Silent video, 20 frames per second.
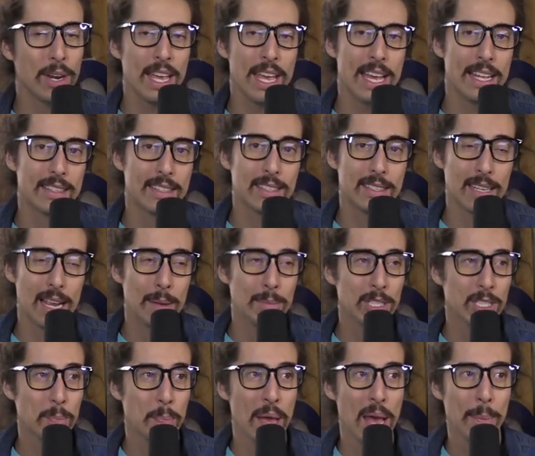hits.
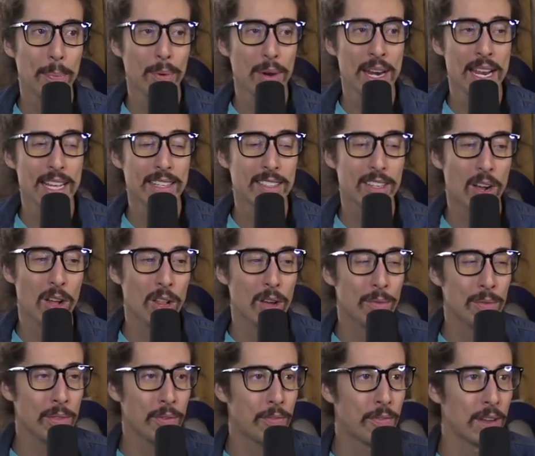I'm just peppering hits all
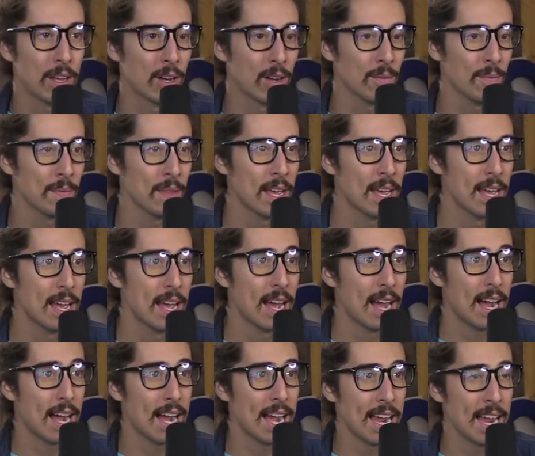over the field.
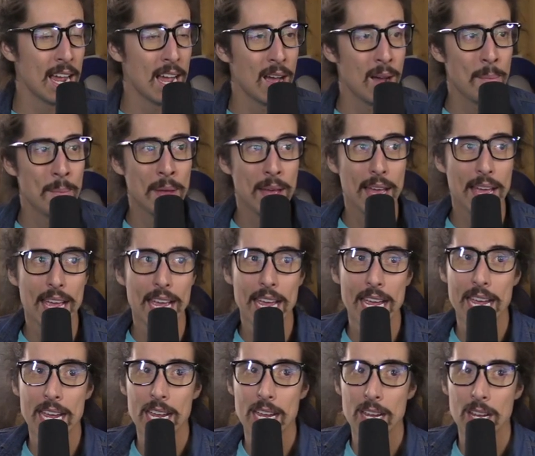I am
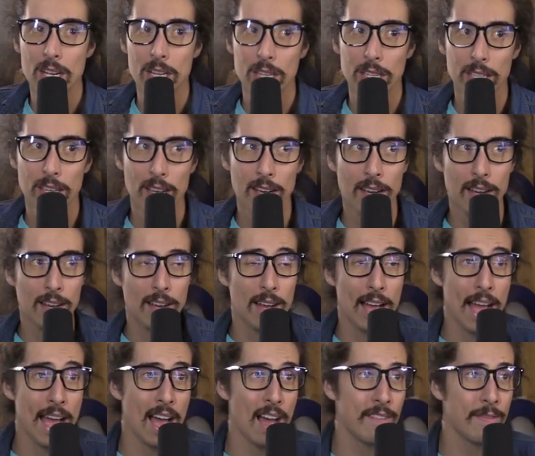a
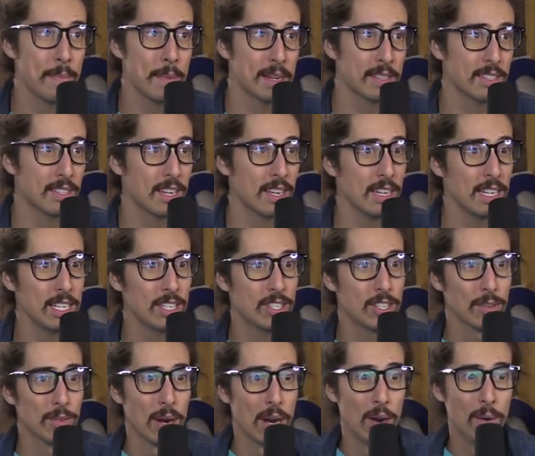uh, half Mexican
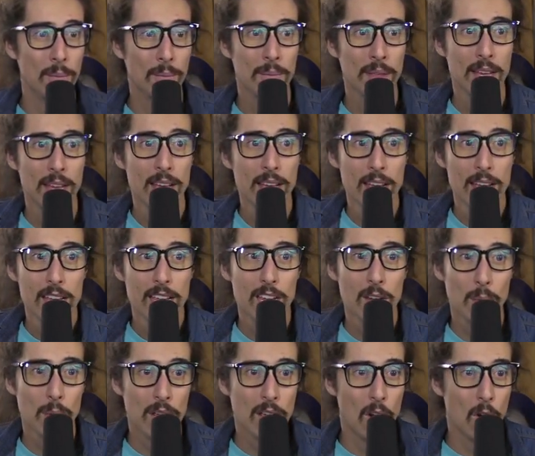Ichiro.
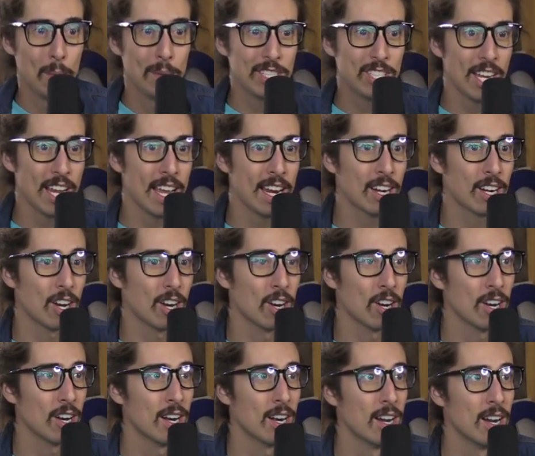Here we go, Mitch
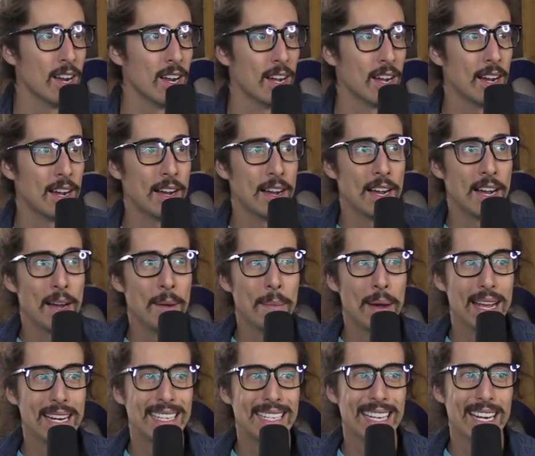Haniger.
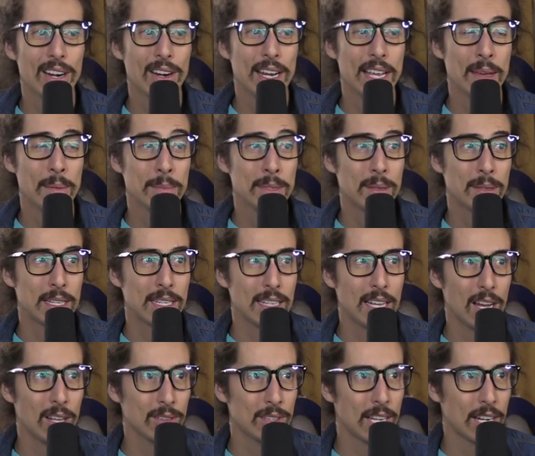Um, I dare him to.
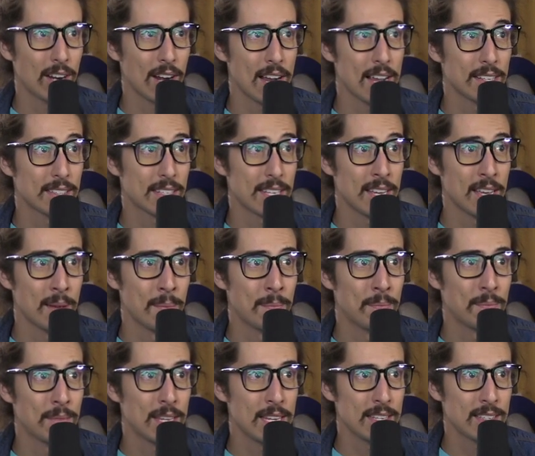I'll dinger heist
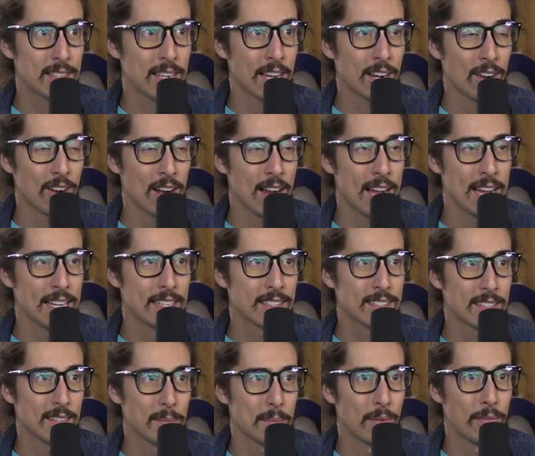him. He's dinger
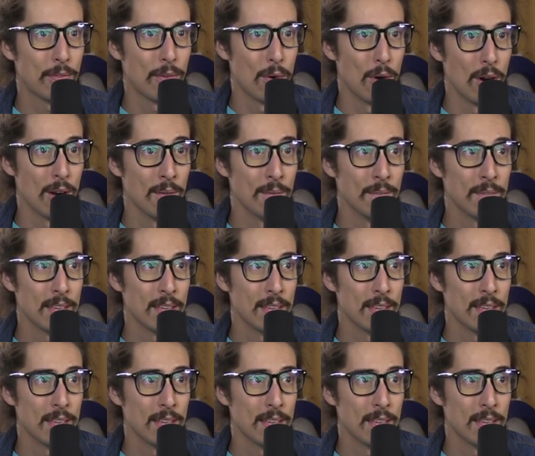heisted before